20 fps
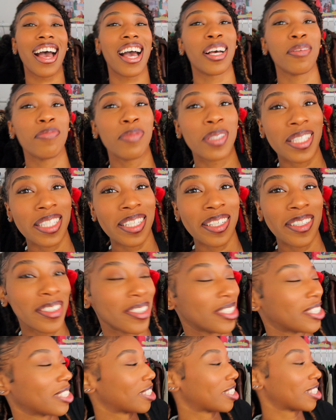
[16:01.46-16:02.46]
I'm
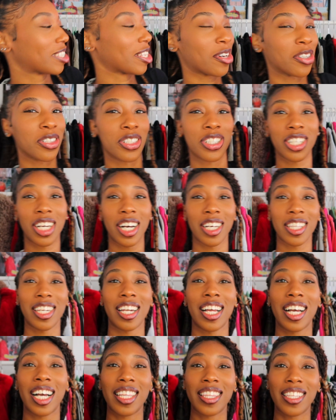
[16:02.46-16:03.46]
still just so shocked
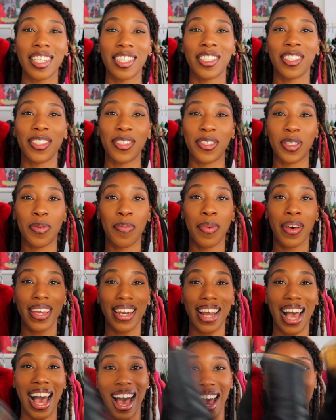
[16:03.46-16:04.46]
that I got these shoes,
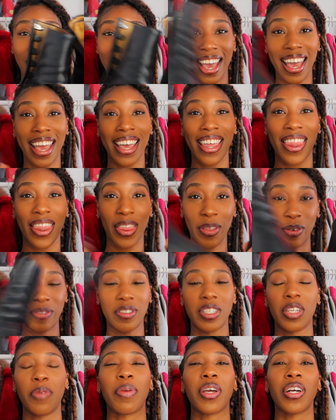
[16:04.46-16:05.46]
but I
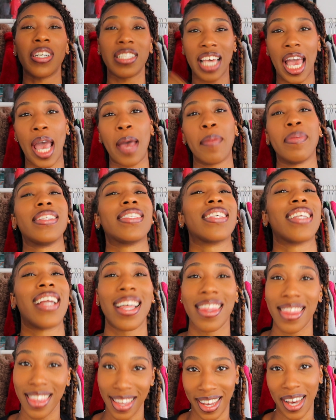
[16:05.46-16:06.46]
thrifted a pair of tabis and
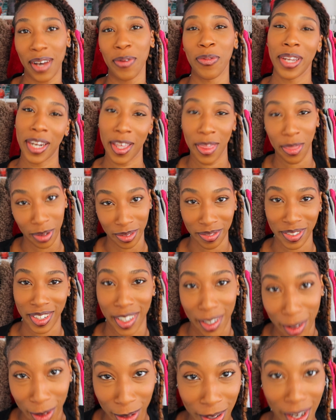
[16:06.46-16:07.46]
I think I went at
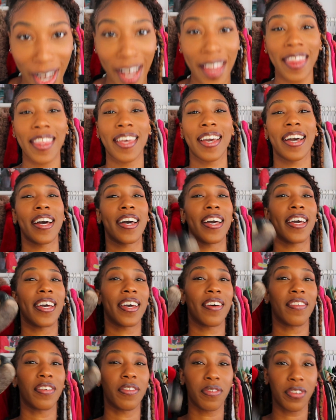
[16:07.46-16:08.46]
thrifting, y'all. I think I
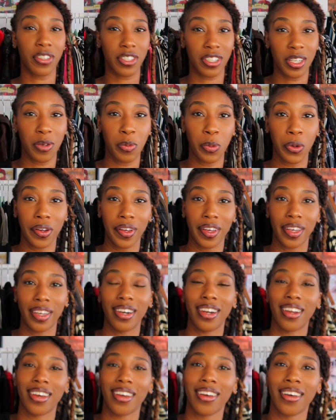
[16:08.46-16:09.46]
have officially
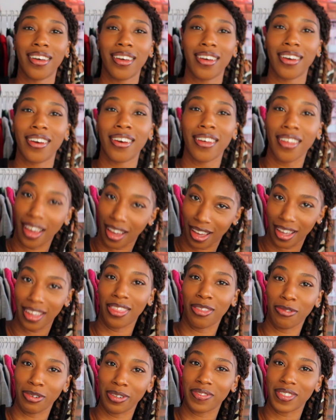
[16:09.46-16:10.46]
won
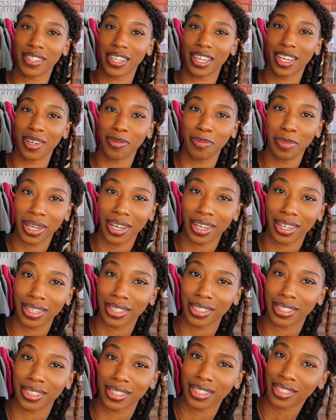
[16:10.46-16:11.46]
at thrifting
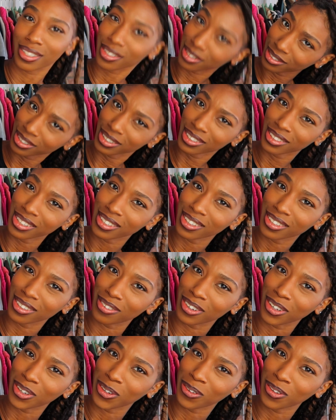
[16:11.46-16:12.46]
because
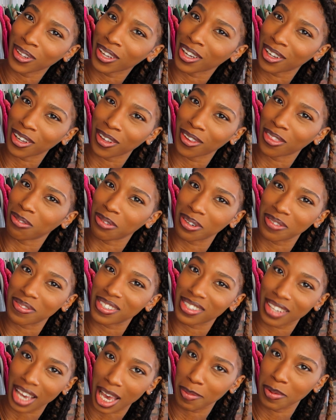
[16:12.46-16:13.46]
who the hell thrifts
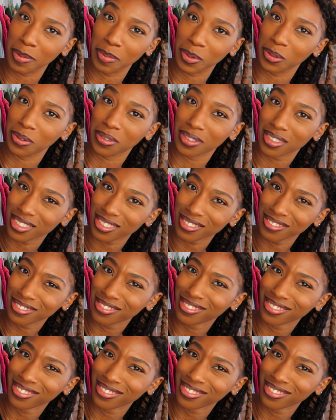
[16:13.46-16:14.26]
tabi boots?